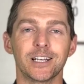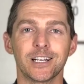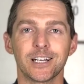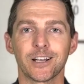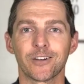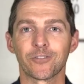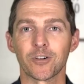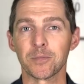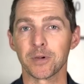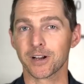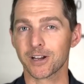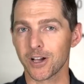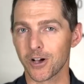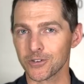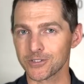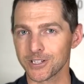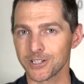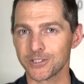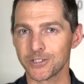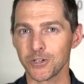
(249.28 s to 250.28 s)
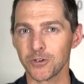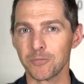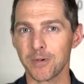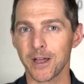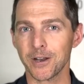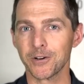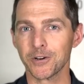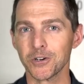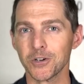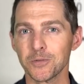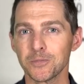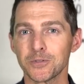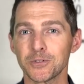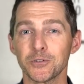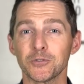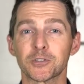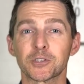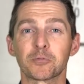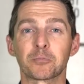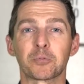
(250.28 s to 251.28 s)
From a cozy 2-bedroom
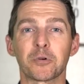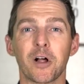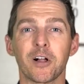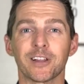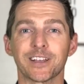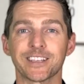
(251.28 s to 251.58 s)
to sprawling